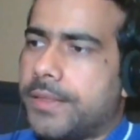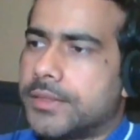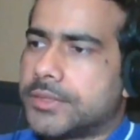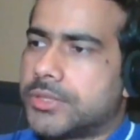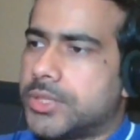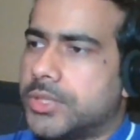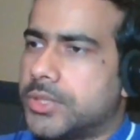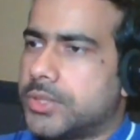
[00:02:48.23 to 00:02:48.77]

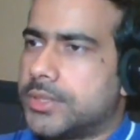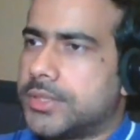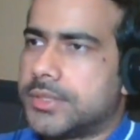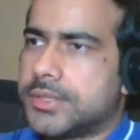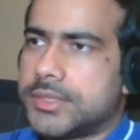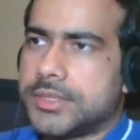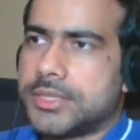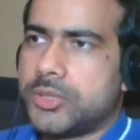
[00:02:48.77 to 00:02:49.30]
So
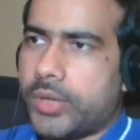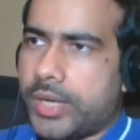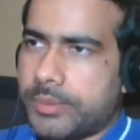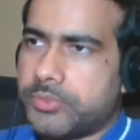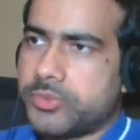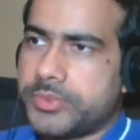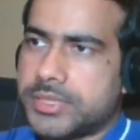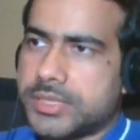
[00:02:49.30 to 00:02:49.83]
you
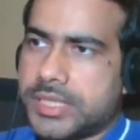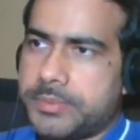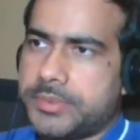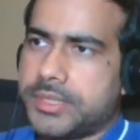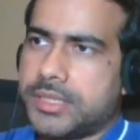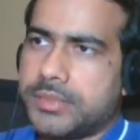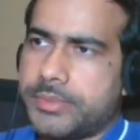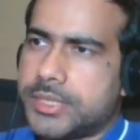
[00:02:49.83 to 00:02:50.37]
have to be
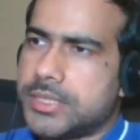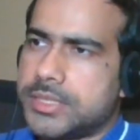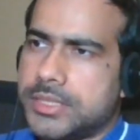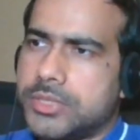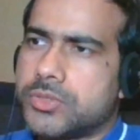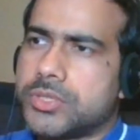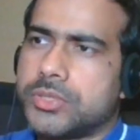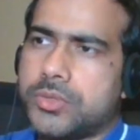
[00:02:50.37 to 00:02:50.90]
skeptical because
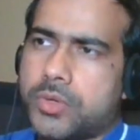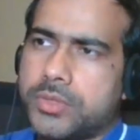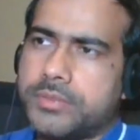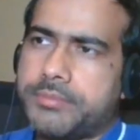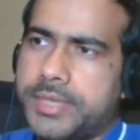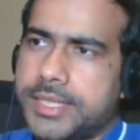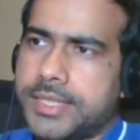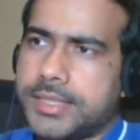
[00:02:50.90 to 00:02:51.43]
you have
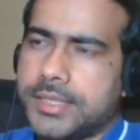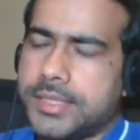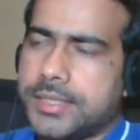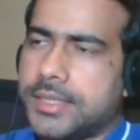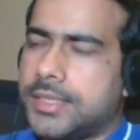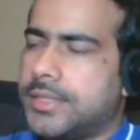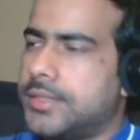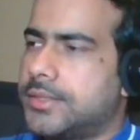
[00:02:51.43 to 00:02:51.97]
own money,
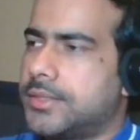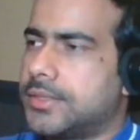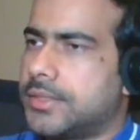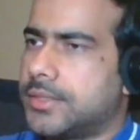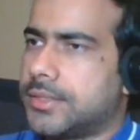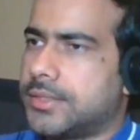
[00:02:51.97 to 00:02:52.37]
and